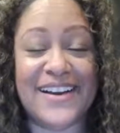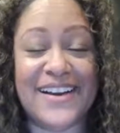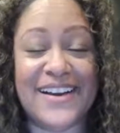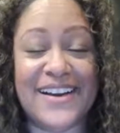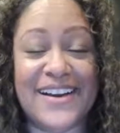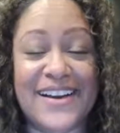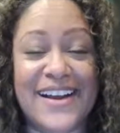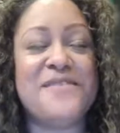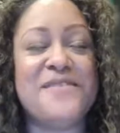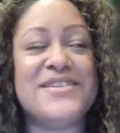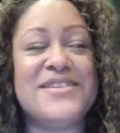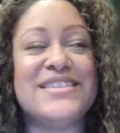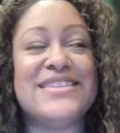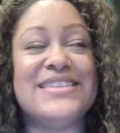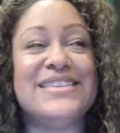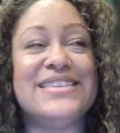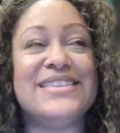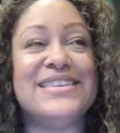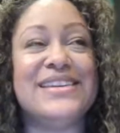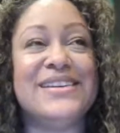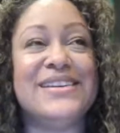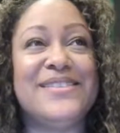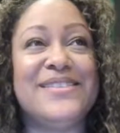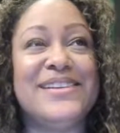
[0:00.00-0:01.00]
It was
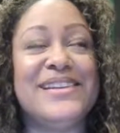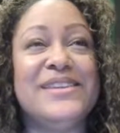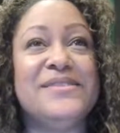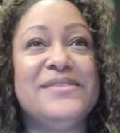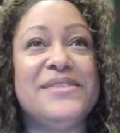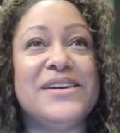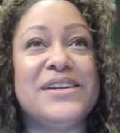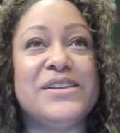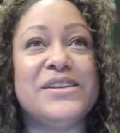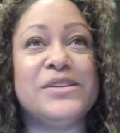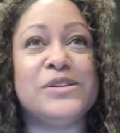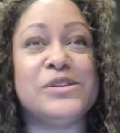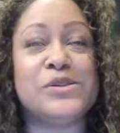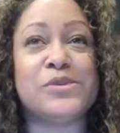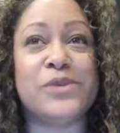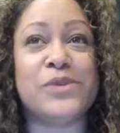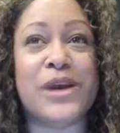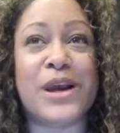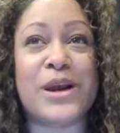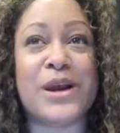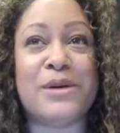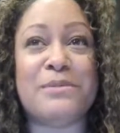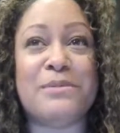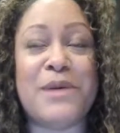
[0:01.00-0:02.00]
literally one of those
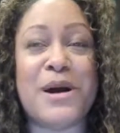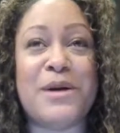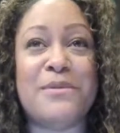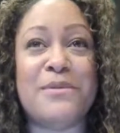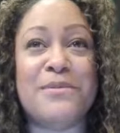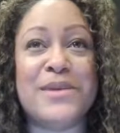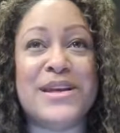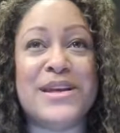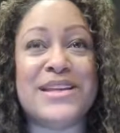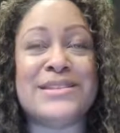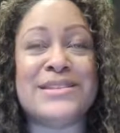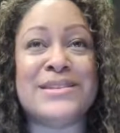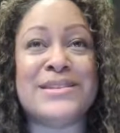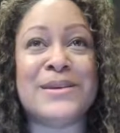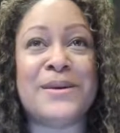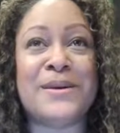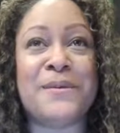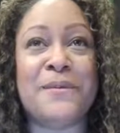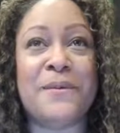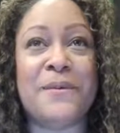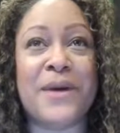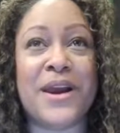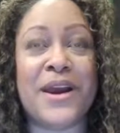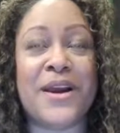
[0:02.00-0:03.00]
rare moments
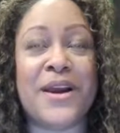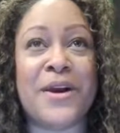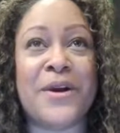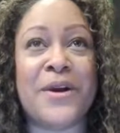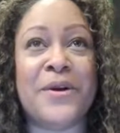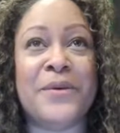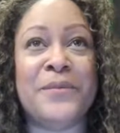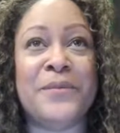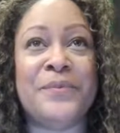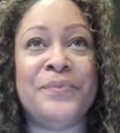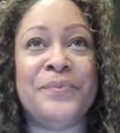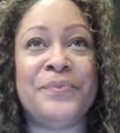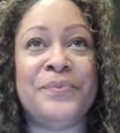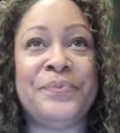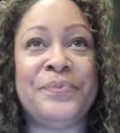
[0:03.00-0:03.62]
where